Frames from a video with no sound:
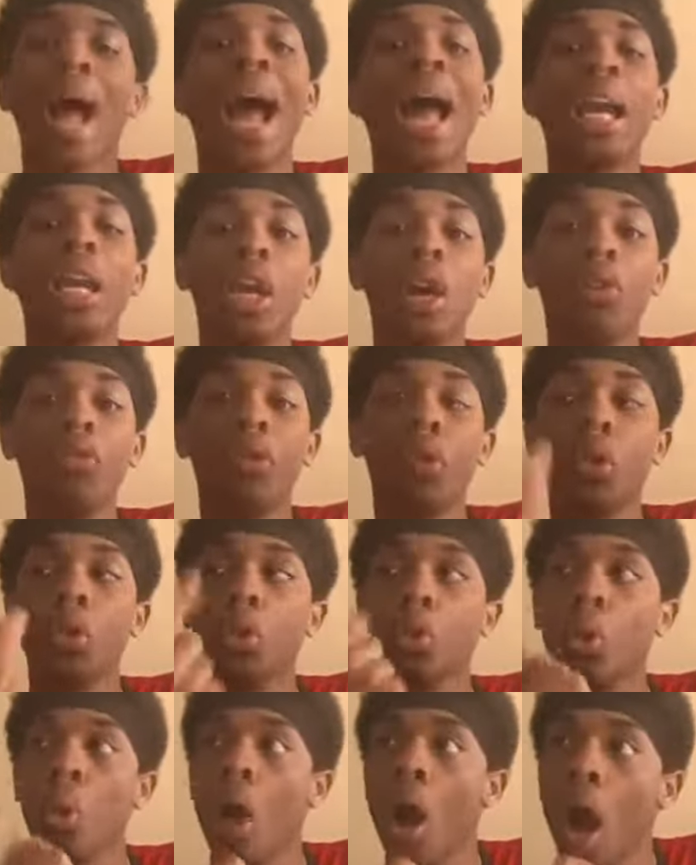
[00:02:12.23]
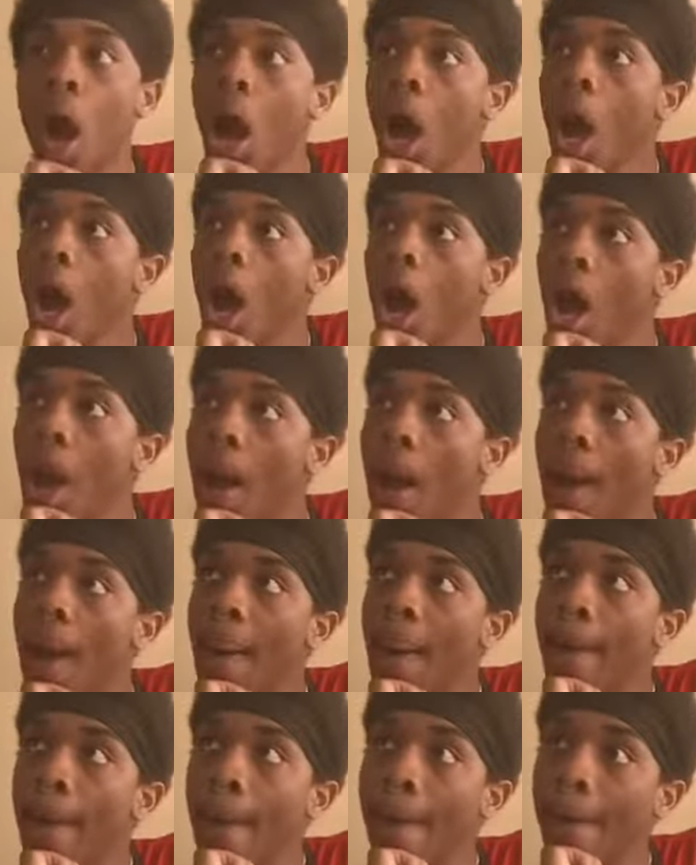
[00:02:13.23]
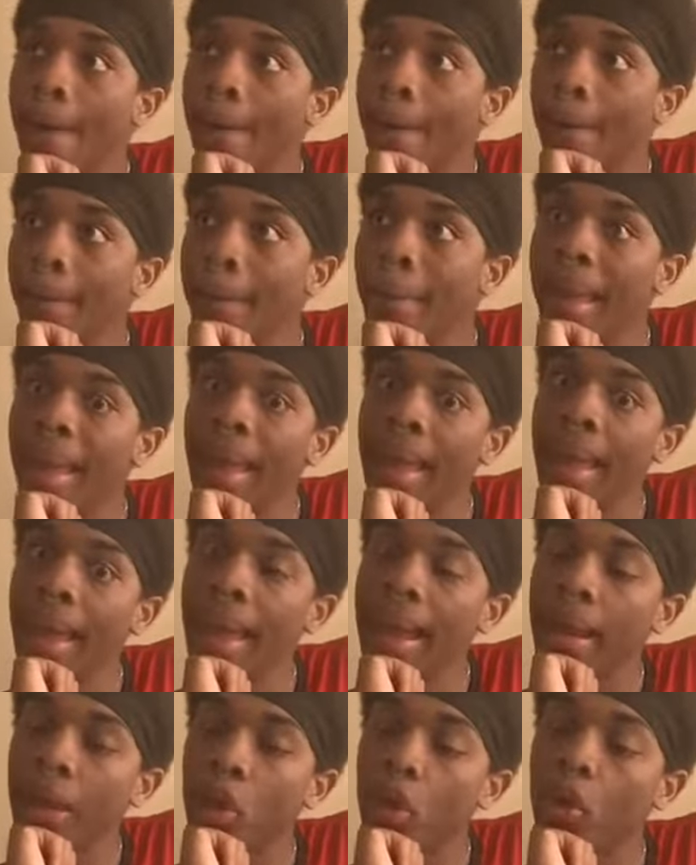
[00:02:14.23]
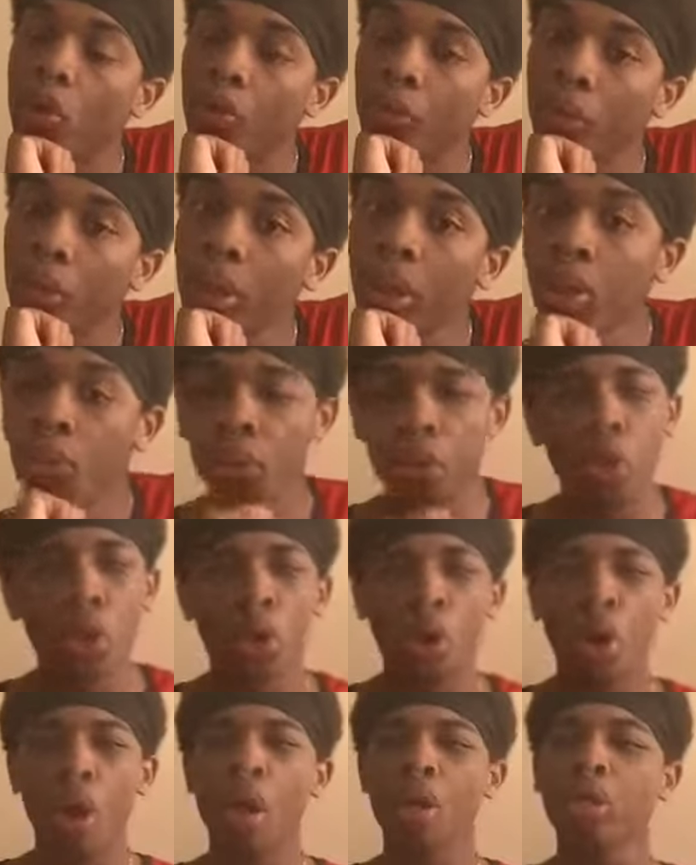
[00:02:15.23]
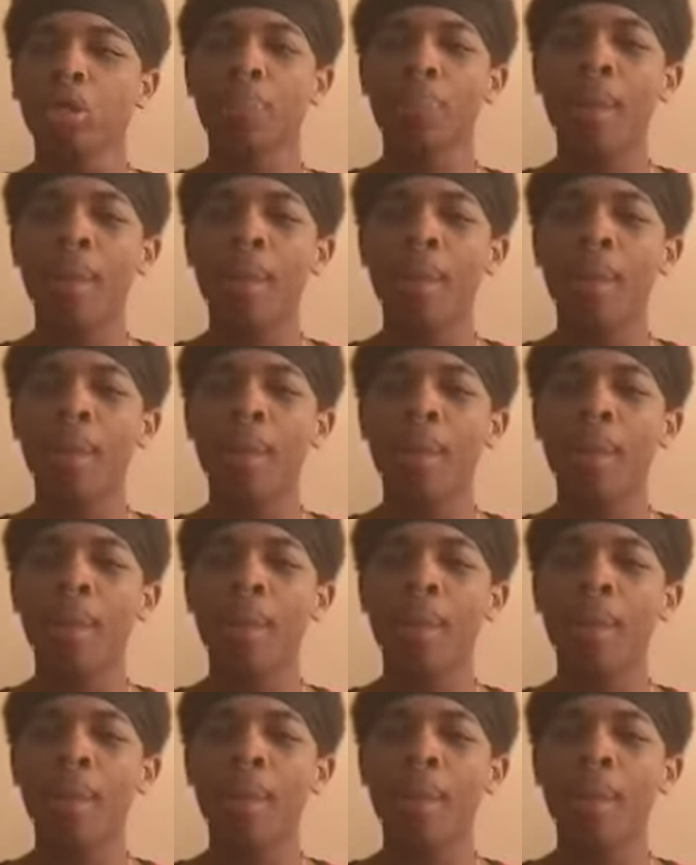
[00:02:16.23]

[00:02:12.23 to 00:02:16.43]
I love you. Um, and hopefully if we cross